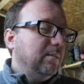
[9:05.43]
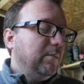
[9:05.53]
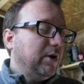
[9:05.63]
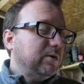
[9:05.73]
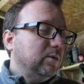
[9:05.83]

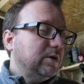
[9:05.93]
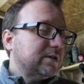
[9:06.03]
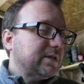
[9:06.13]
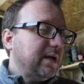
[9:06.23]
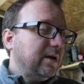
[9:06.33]
Michael
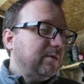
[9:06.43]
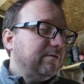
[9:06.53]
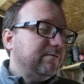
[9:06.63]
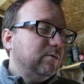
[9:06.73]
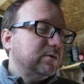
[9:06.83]
Costello
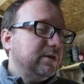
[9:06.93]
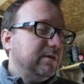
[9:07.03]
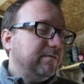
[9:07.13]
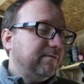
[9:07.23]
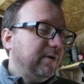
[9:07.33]
in
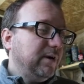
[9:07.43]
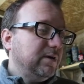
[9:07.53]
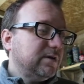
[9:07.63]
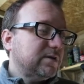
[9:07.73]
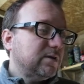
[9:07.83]

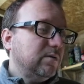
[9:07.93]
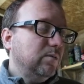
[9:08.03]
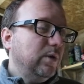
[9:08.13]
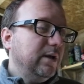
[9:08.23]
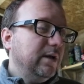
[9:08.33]
41st
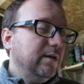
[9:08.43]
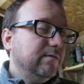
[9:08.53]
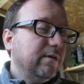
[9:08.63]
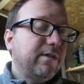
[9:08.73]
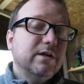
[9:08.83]

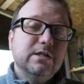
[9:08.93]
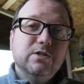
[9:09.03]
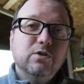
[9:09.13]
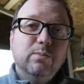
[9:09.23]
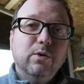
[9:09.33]
with
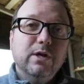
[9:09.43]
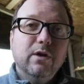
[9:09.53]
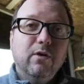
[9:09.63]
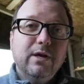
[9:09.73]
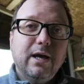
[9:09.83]

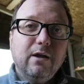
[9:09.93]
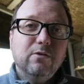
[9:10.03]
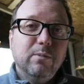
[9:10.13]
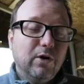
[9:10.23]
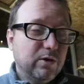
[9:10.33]
32.9.
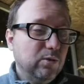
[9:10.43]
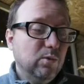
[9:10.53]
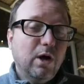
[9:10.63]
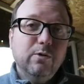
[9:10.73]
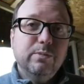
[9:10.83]
Hello,
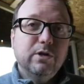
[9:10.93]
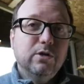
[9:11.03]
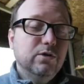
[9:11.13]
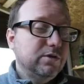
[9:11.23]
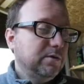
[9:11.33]
Michael. Hope you're
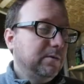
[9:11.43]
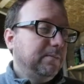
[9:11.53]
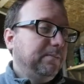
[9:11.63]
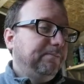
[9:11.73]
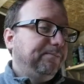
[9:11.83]
good.
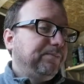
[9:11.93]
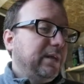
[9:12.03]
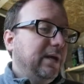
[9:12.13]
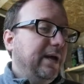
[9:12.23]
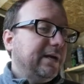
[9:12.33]

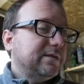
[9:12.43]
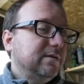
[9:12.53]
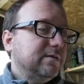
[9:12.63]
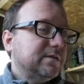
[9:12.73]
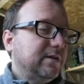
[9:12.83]

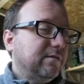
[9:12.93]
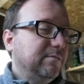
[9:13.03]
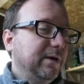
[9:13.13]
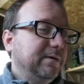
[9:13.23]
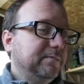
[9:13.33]
Excellent
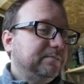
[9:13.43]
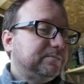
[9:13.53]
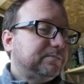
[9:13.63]
stuff, mate.